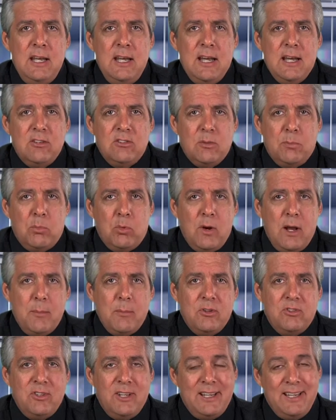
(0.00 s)
as a
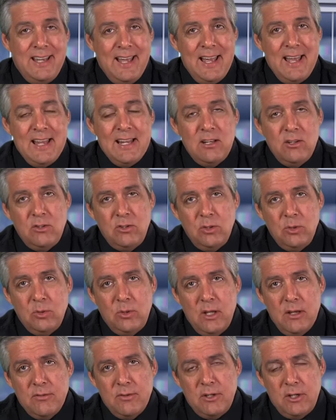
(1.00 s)
premise, again, to
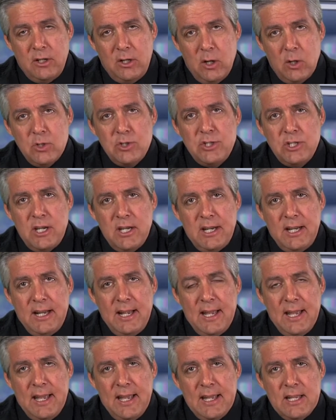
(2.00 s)
give a negotiating
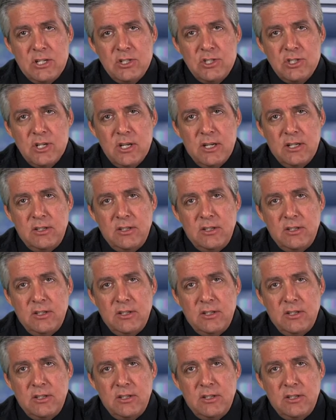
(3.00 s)
edge,